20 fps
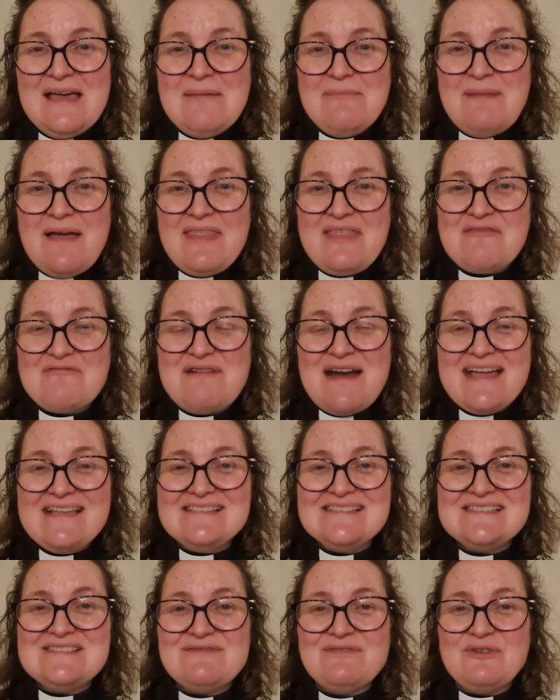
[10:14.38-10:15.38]
May the
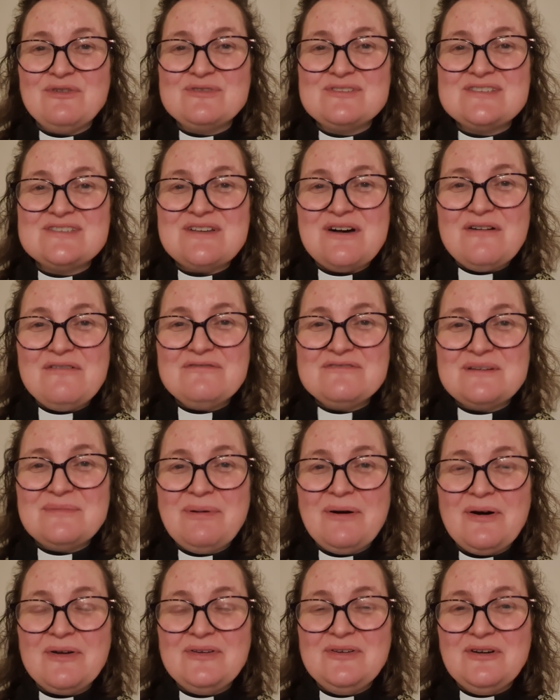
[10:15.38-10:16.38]
rains fall soft
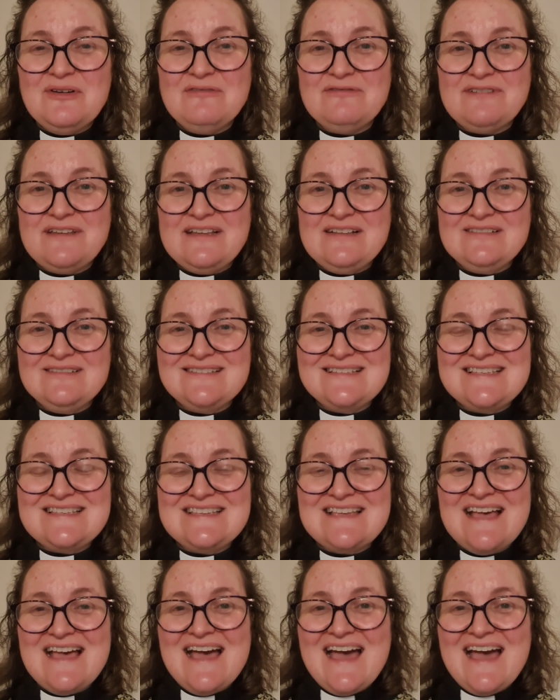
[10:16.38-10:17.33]
upon your fields.